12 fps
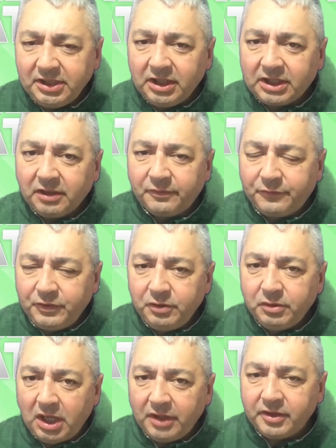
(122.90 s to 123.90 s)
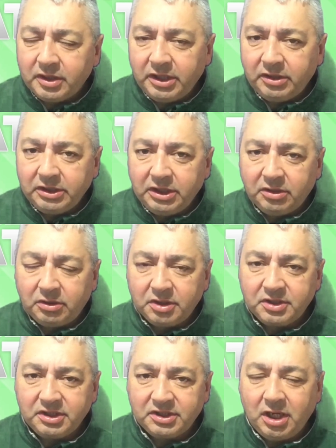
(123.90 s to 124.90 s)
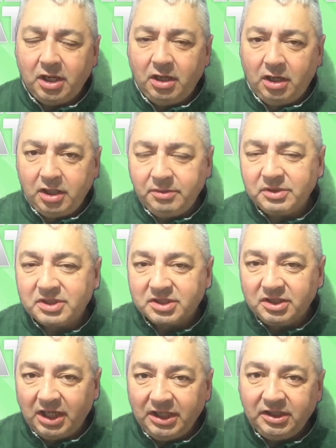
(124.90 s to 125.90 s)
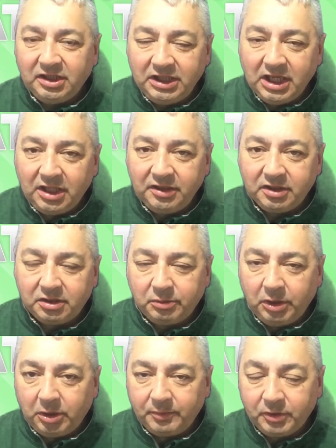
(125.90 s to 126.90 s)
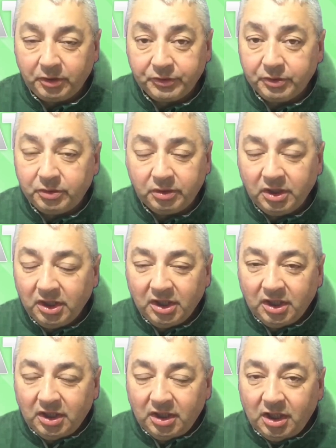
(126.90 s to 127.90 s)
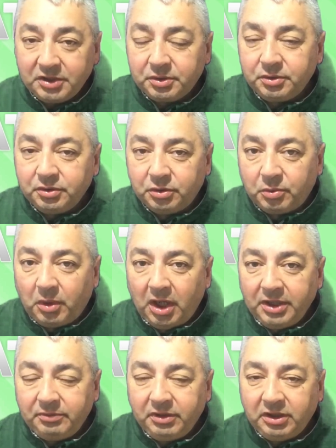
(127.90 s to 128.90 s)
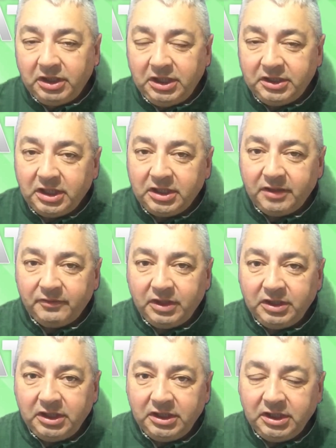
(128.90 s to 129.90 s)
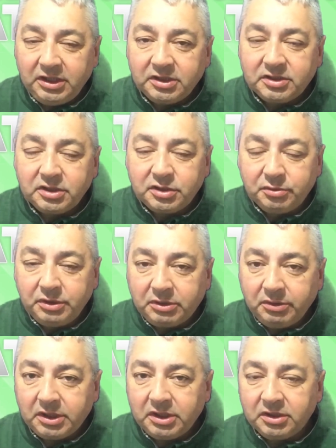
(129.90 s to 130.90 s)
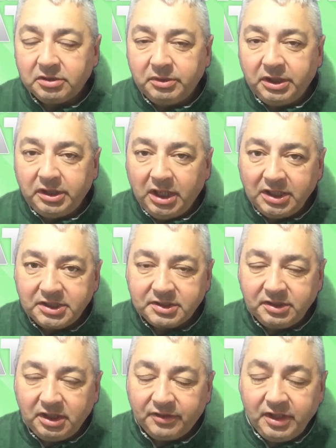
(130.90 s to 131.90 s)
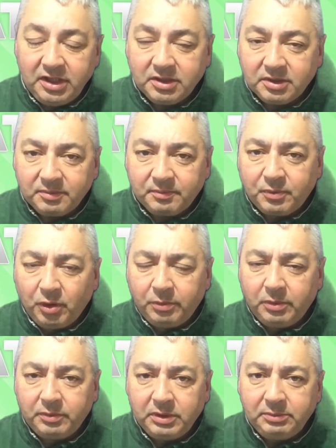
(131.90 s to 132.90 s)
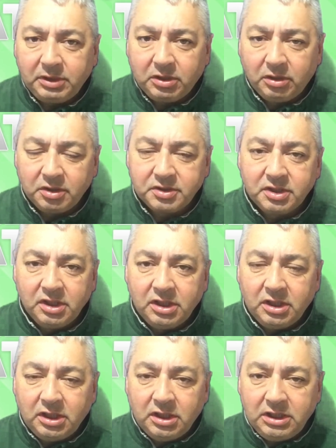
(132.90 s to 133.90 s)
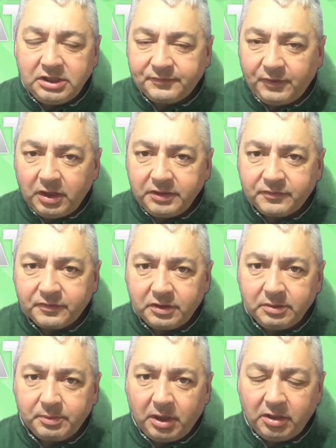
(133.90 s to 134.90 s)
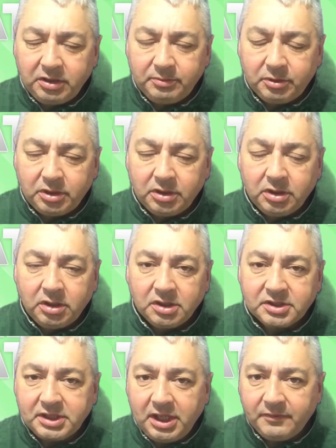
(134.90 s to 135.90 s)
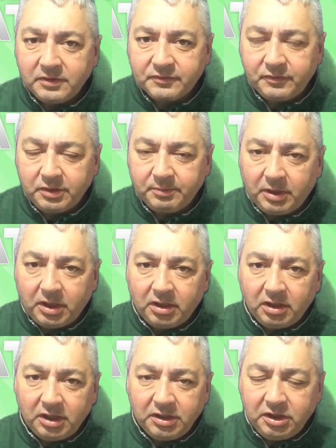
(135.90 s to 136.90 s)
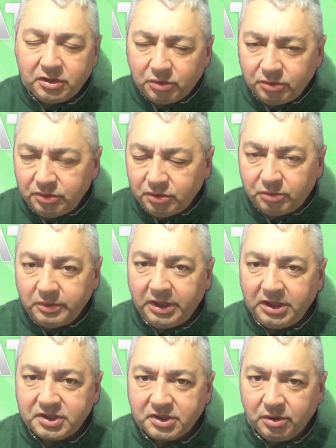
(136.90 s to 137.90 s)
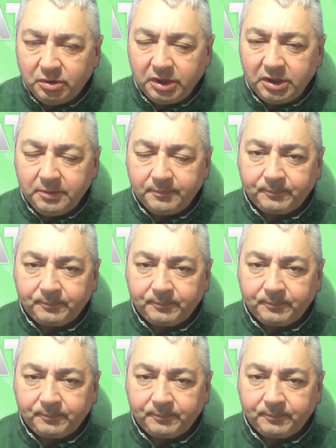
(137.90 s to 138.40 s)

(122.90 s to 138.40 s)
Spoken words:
like a few other Elliott horses, I was slightly underwhelmed, although I don't know why really. He did everything he needed to do. He quickened away nicely. I think probably because he's 5 for the Ballymore and 7s for the Bartlett. You don't know where he's going.